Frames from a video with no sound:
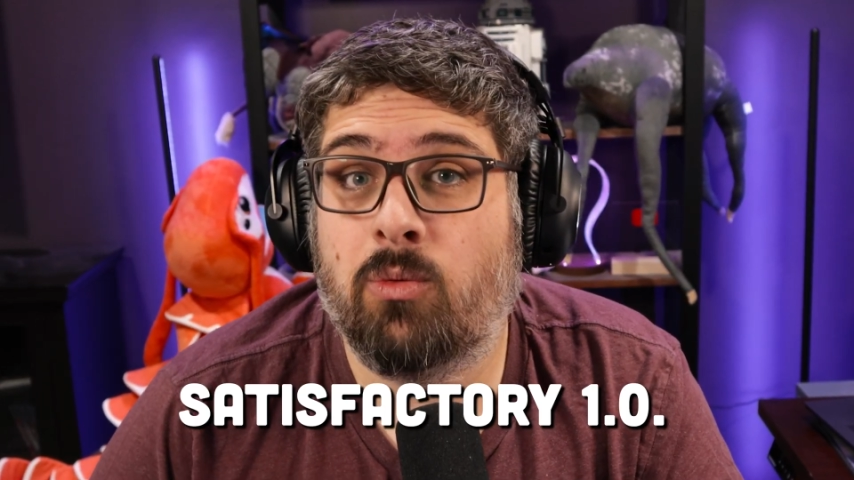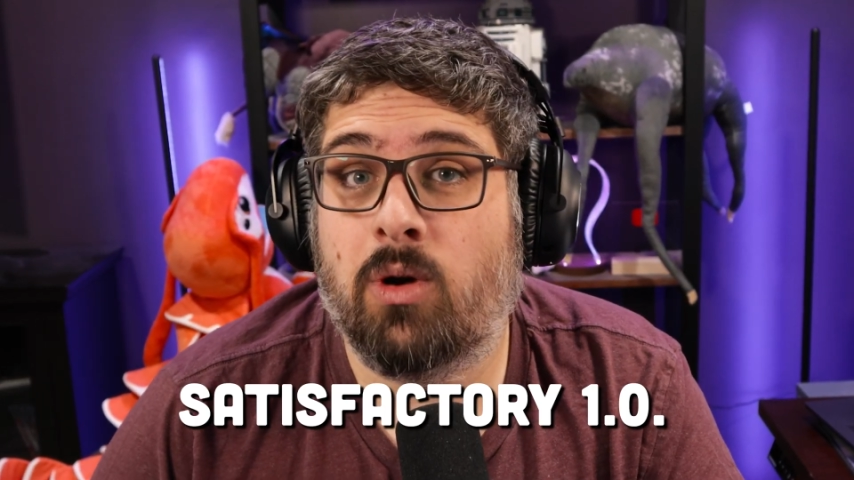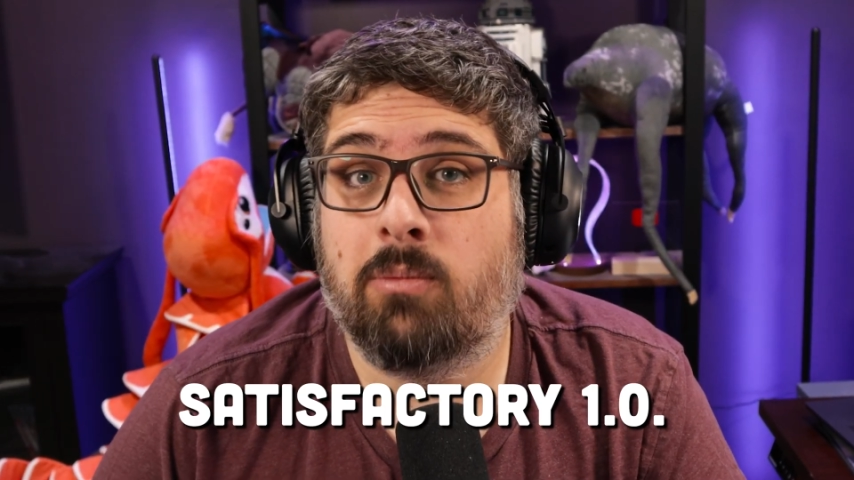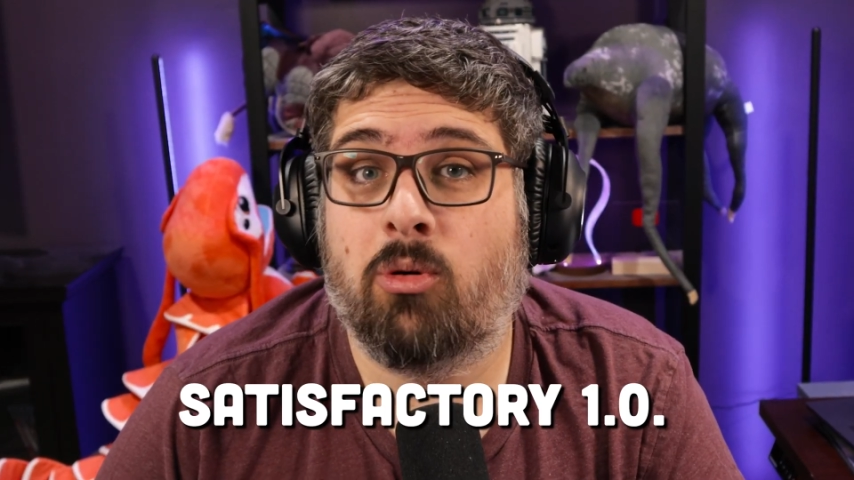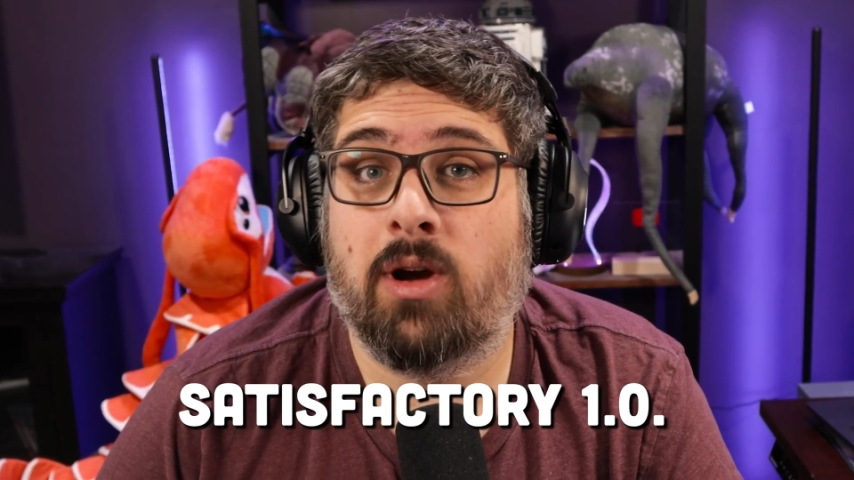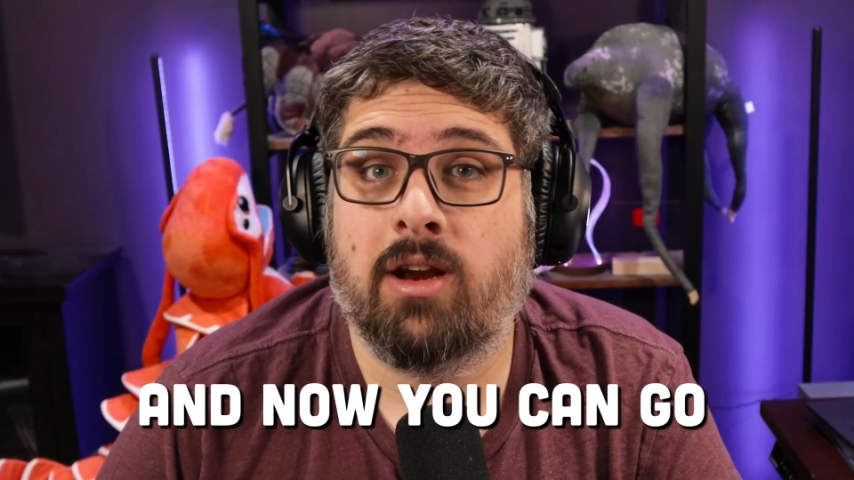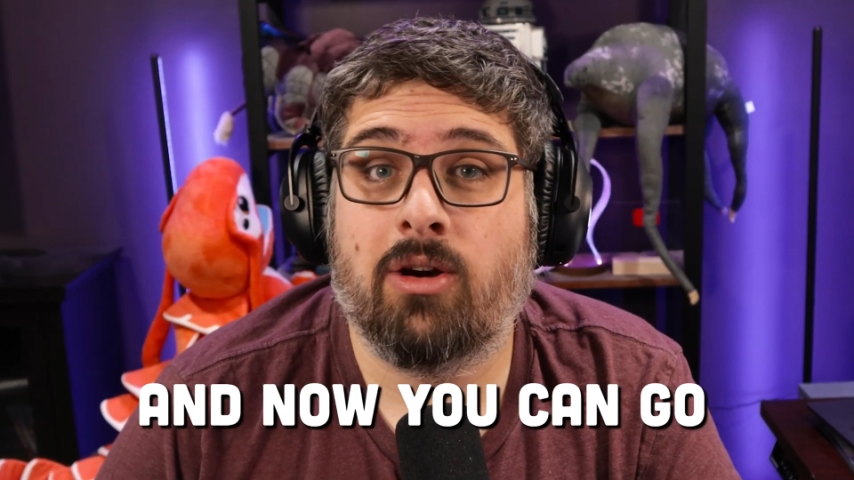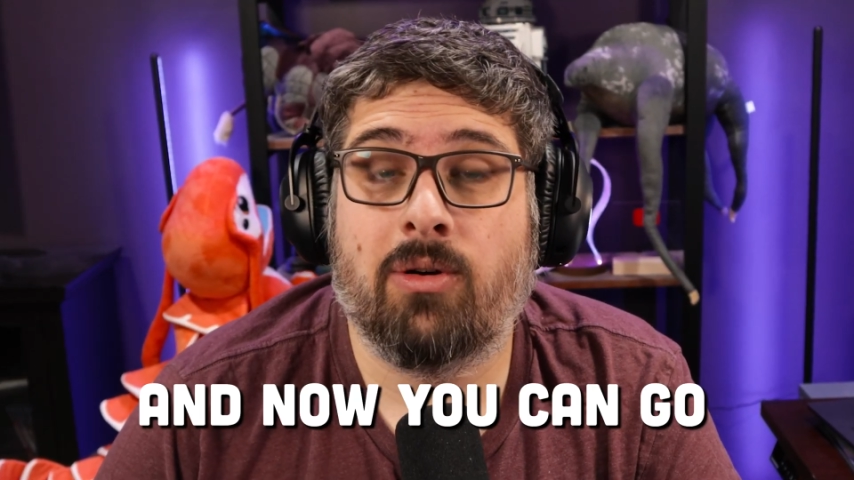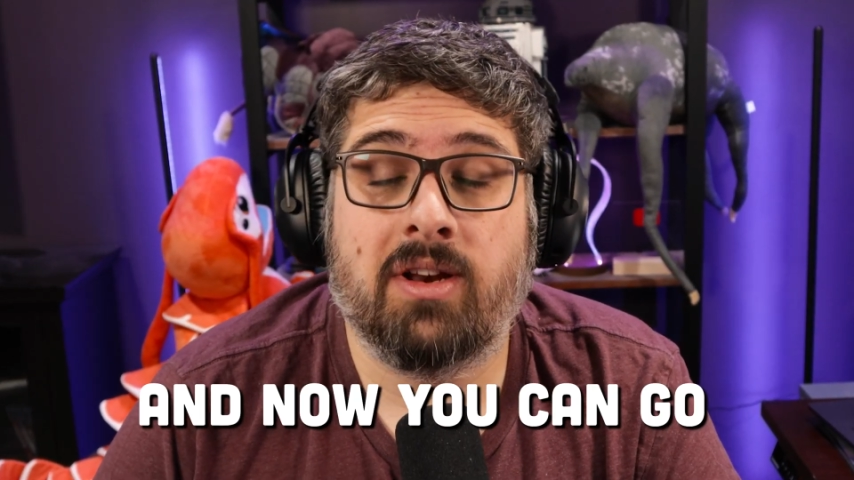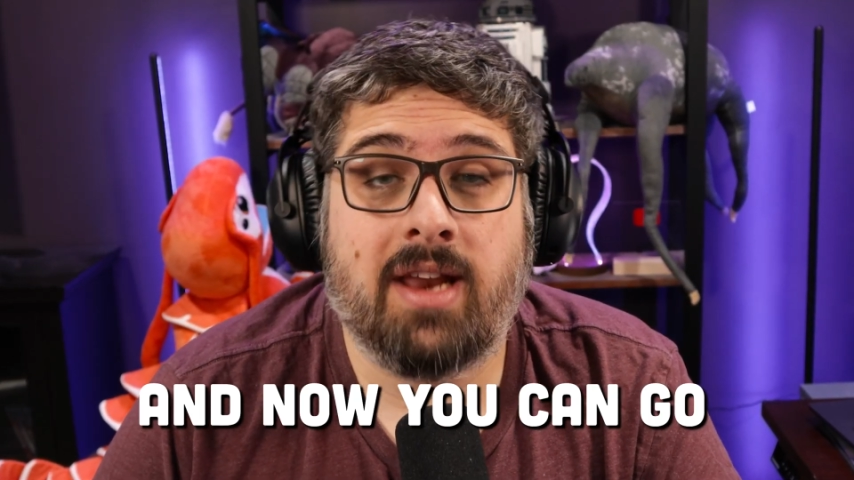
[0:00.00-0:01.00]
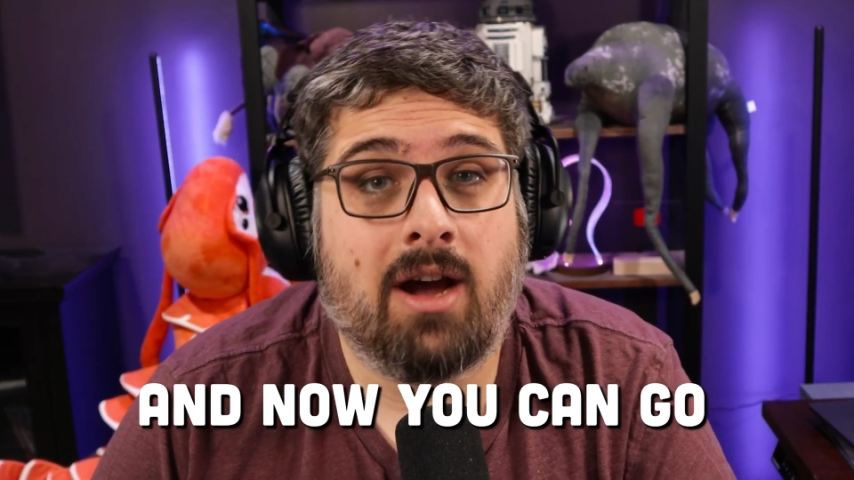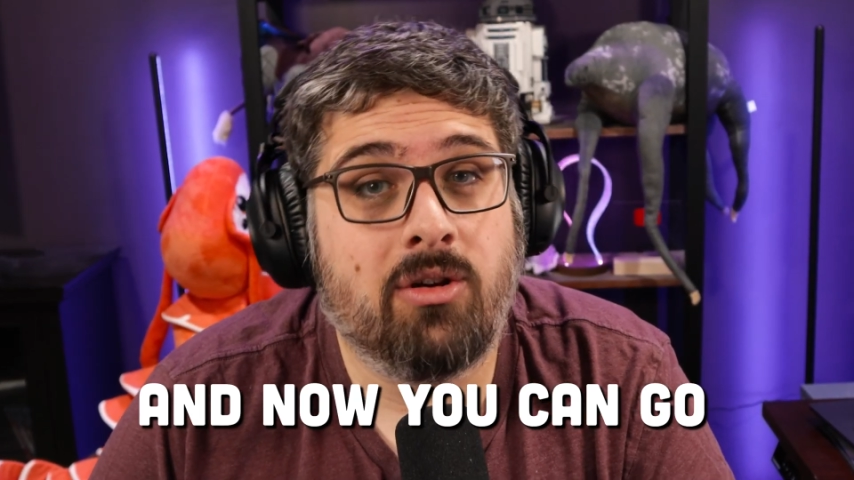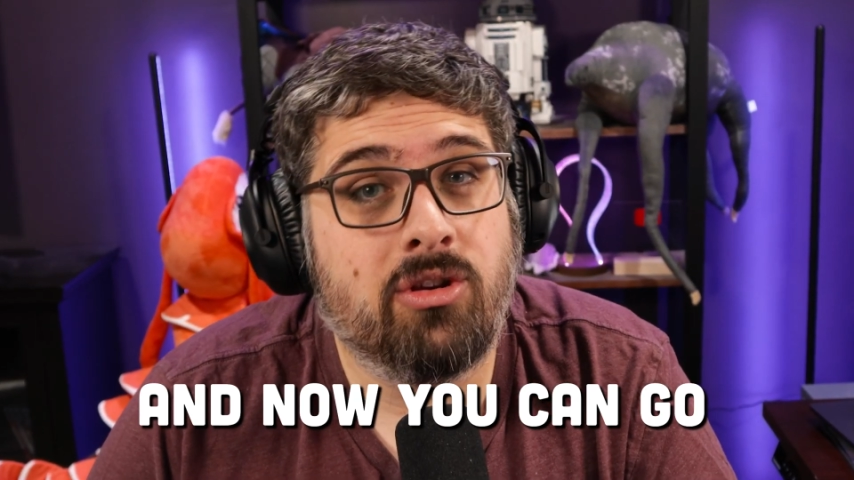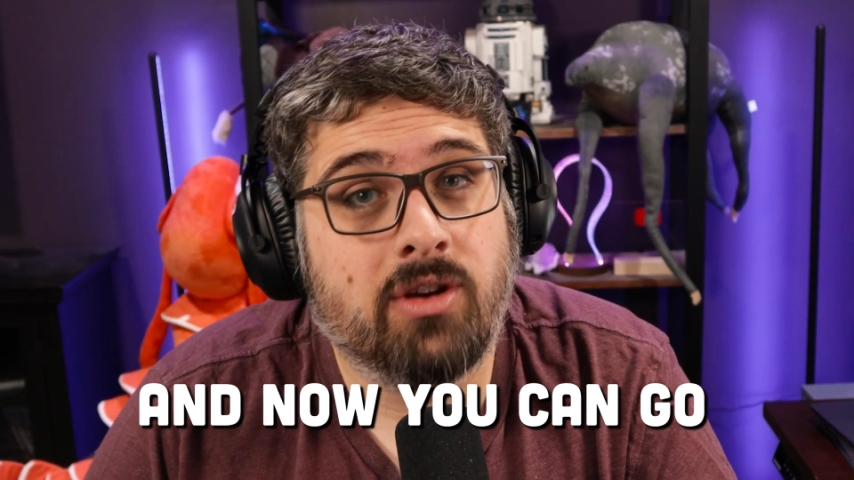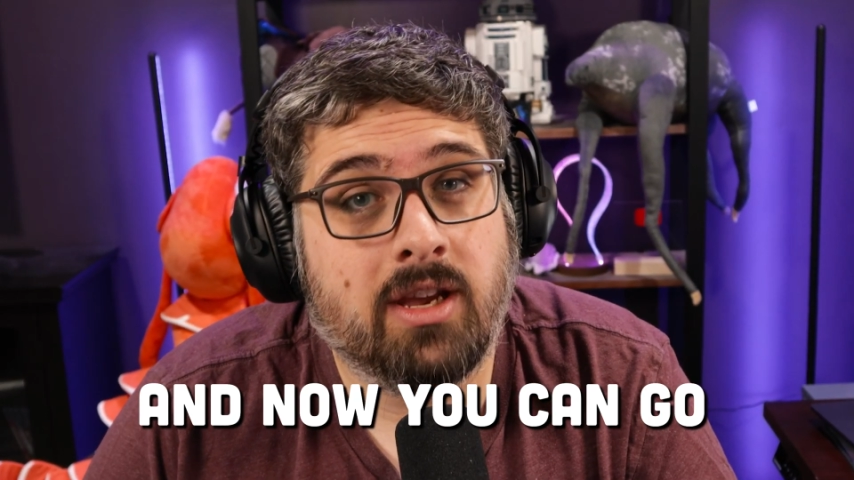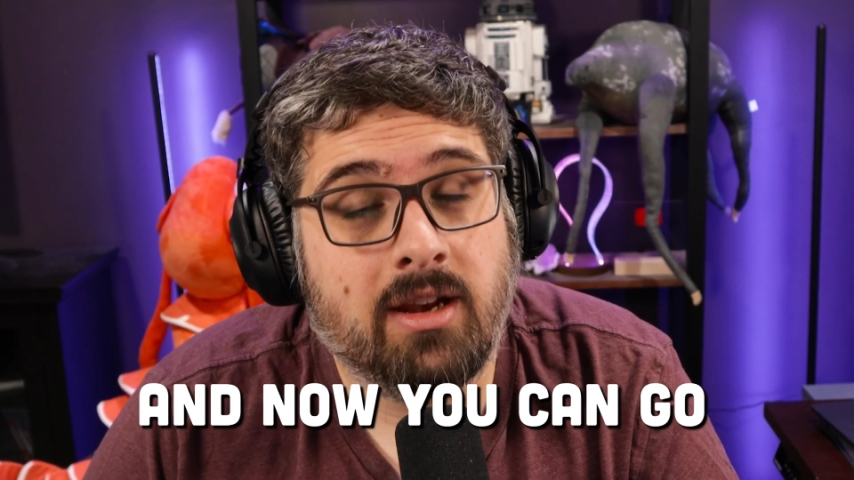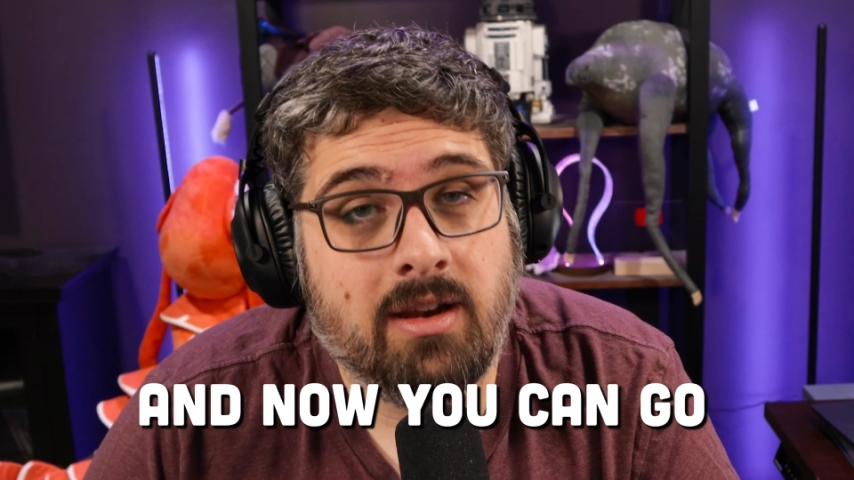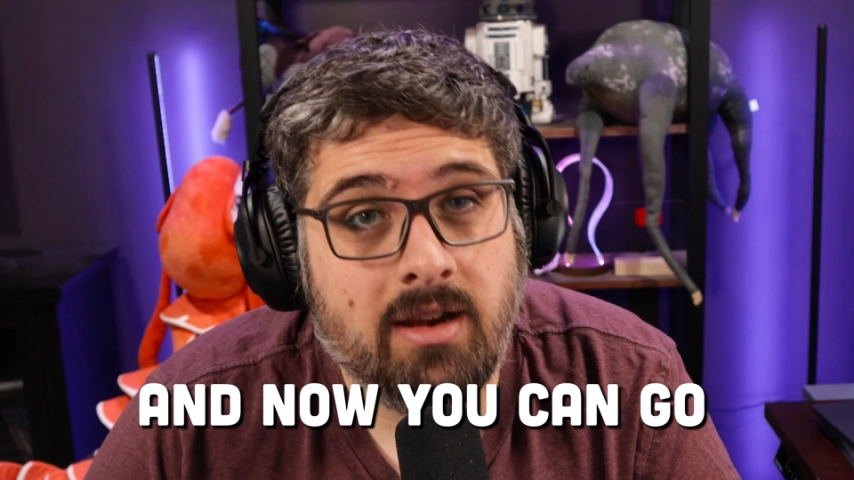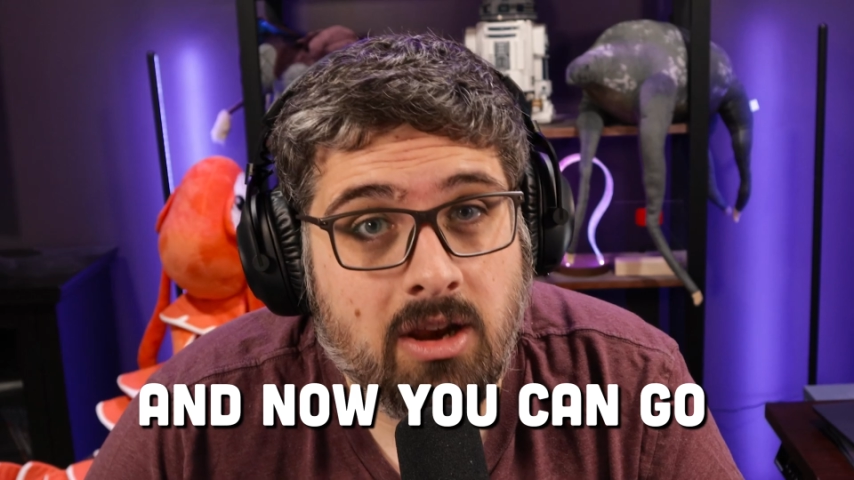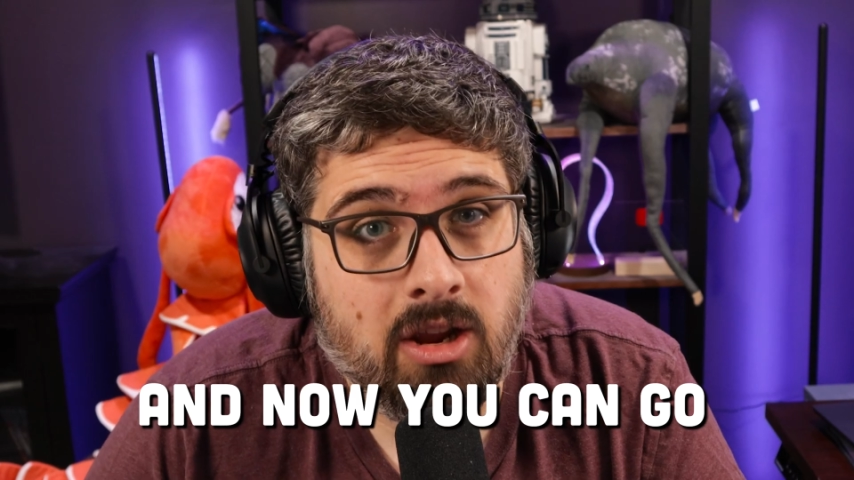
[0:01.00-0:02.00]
1.0 and now you can